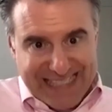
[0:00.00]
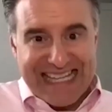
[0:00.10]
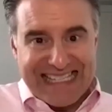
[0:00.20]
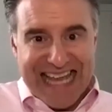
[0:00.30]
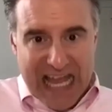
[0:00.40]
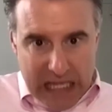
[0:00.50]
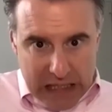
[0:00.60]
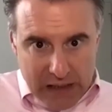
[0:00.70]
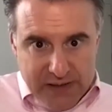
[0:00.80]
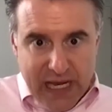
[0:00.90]
SL,
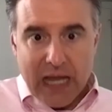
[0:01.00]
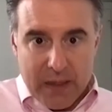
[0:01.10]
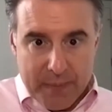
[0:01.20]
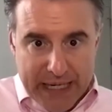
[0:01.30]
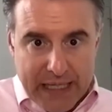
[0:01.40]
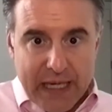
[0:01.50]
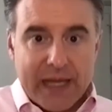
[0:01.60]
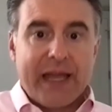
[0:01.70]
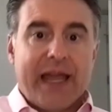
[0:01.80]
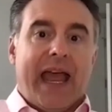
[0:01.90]
Solomon,
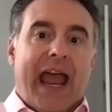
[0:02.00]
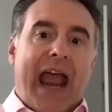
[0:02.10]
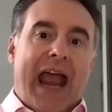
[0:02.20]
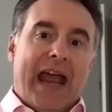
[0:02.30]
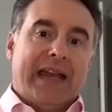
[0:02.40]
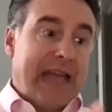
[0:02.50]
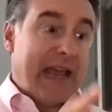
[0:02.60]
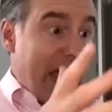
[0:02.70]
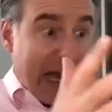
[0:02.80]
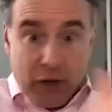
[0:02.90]
and they
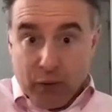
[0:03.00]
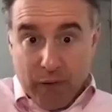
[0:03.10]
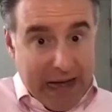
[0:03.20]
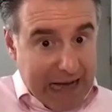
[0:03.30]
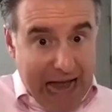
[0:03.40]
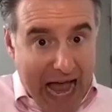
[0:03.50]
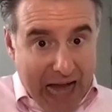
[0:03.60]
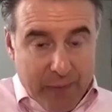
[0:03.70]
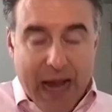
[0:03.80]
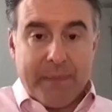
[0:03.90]
got a great guy, right?